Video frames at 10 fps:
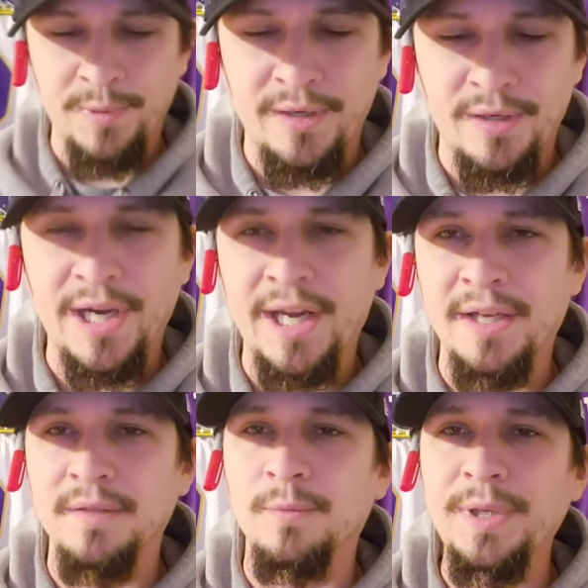are
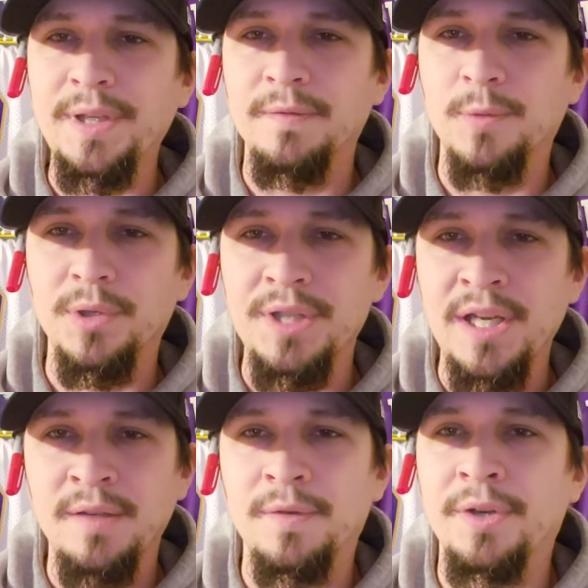ahead of week
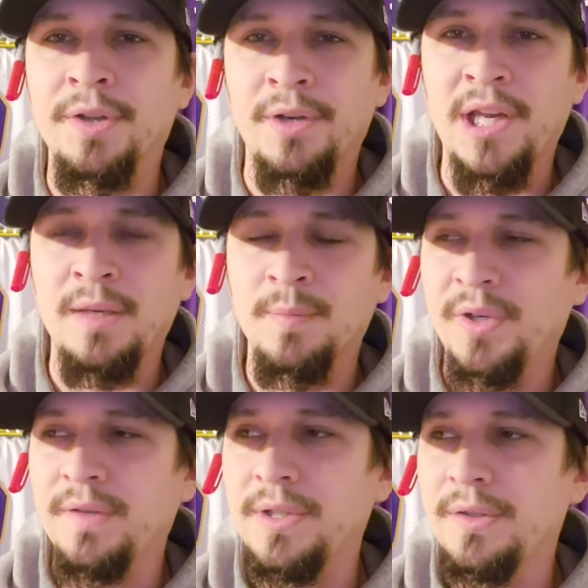14 for another game
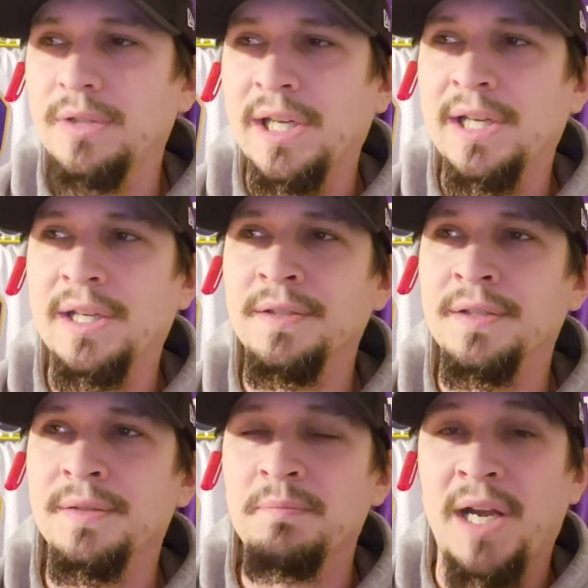preview,
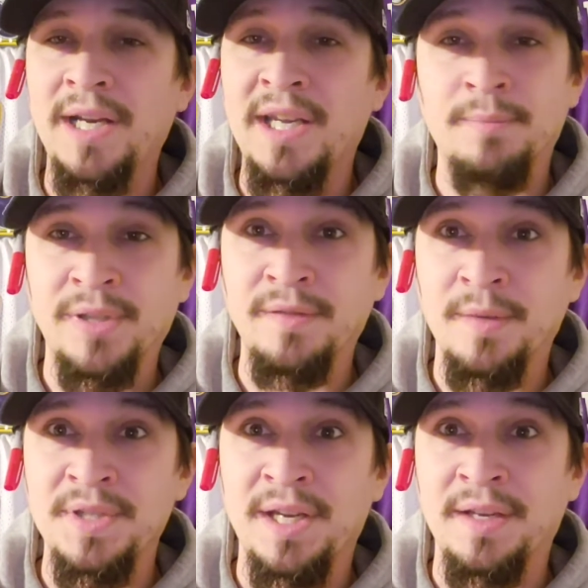and I can't believe
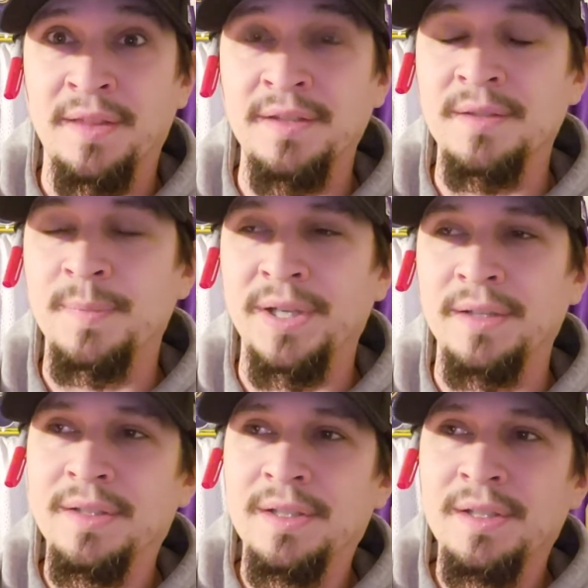I'm saying this, but
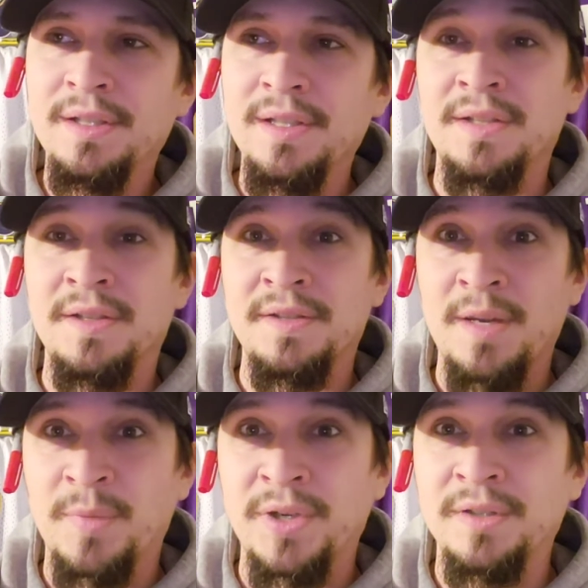it's
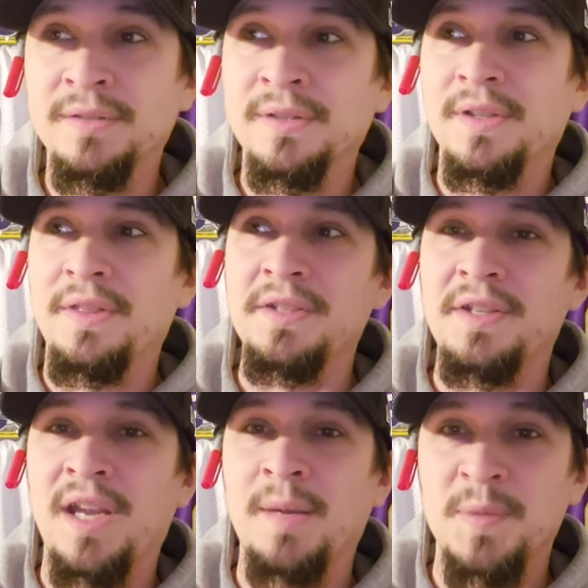December. These
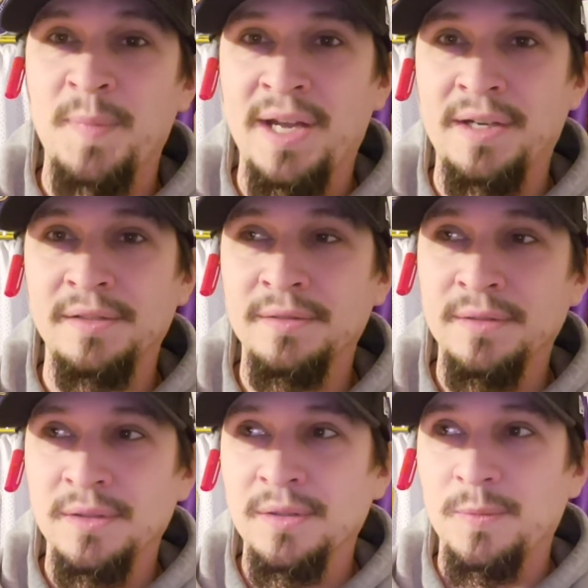games matter.
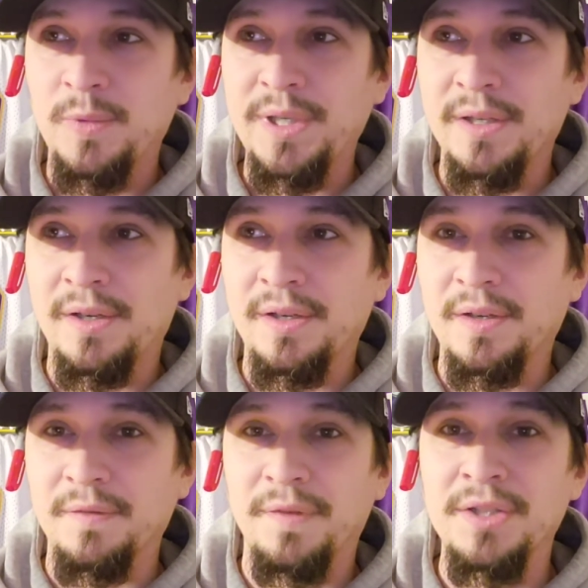We
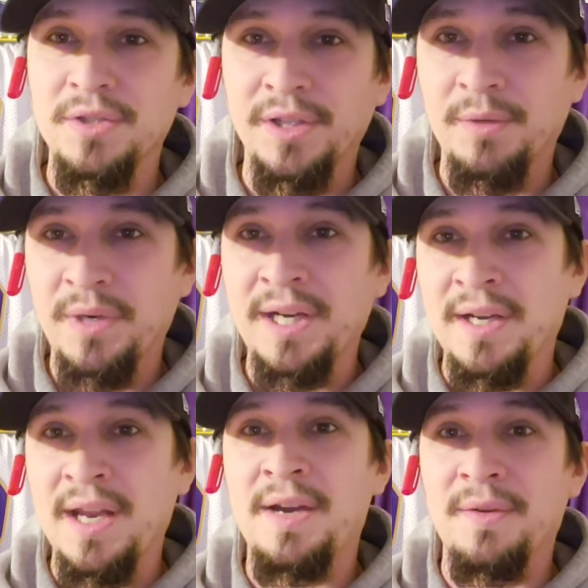are officially right
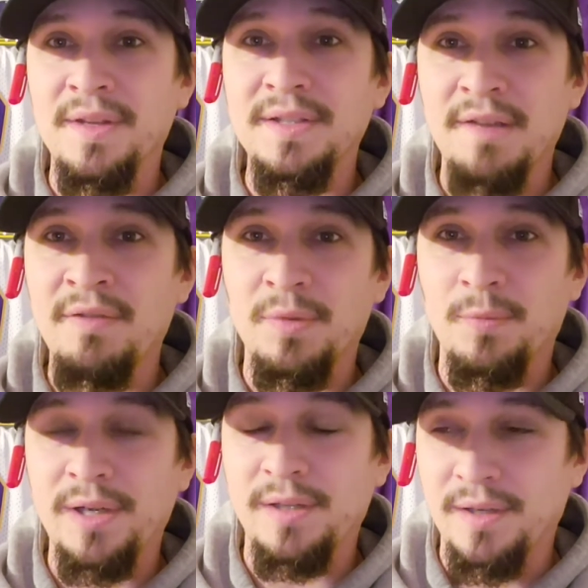now the seventh
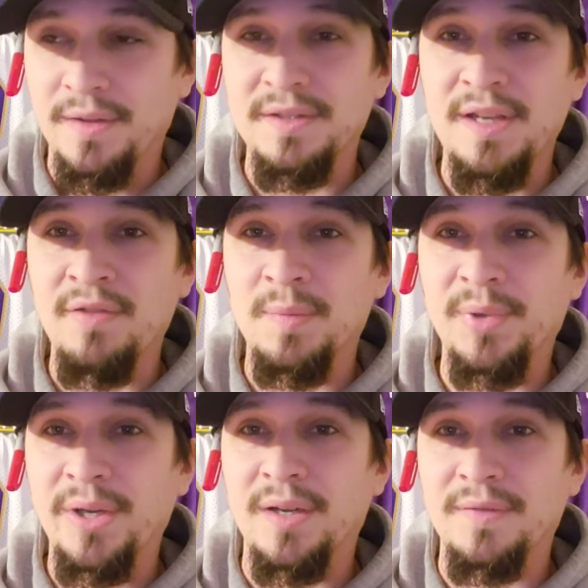
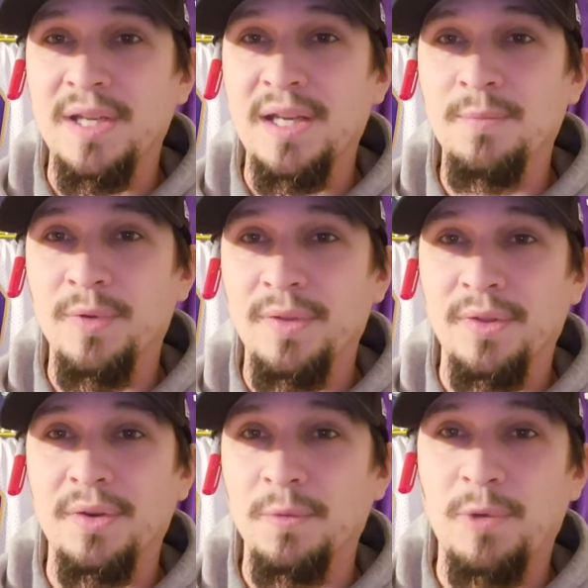playoff team with the
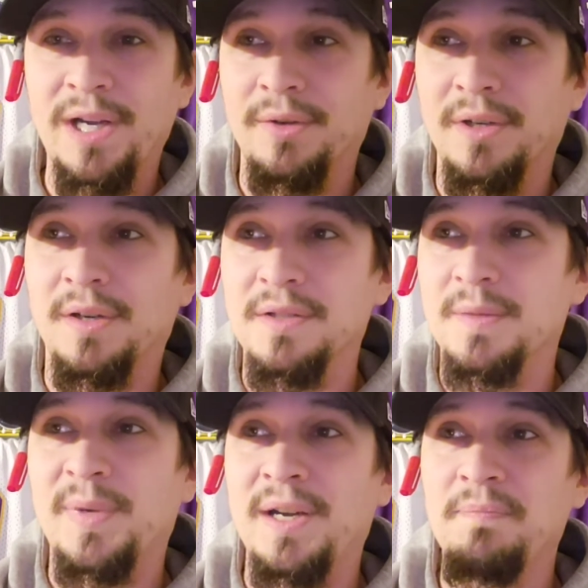third wild card
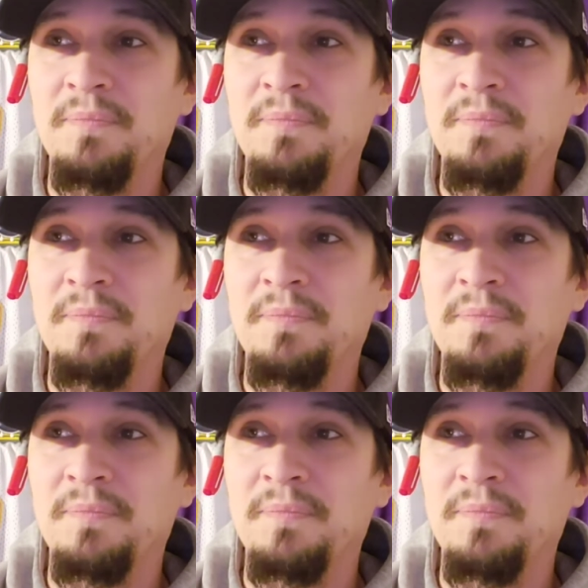spot.